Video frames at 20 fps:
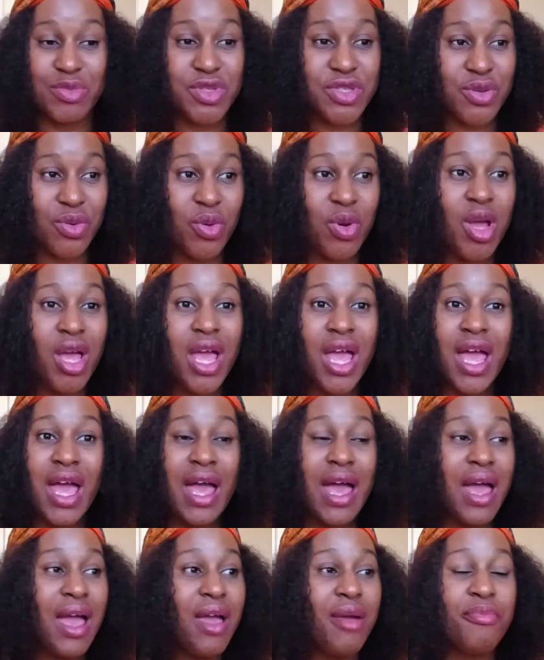So
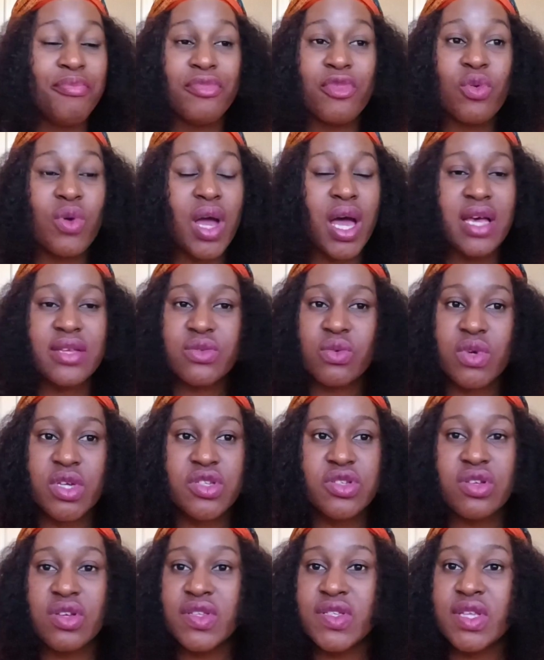we will ask
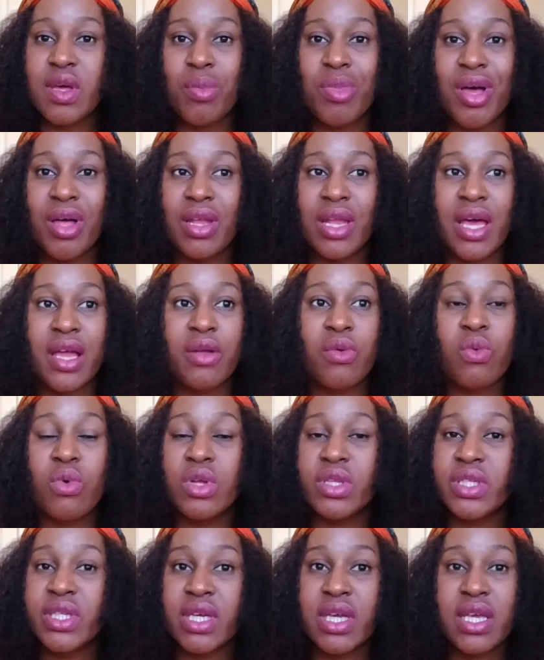questions about like
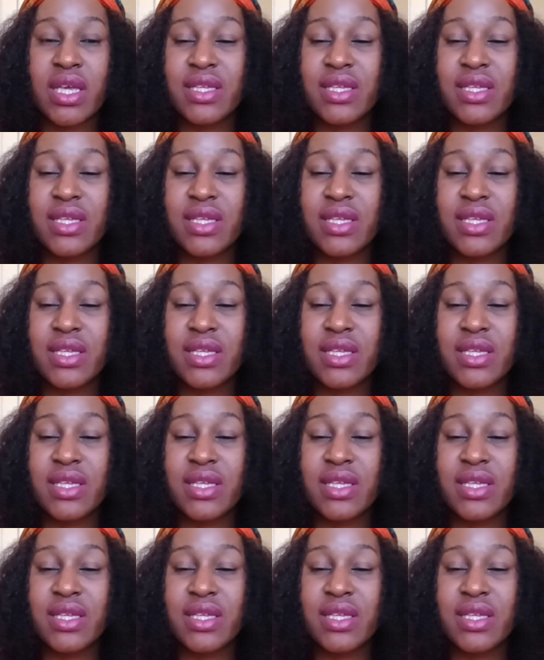what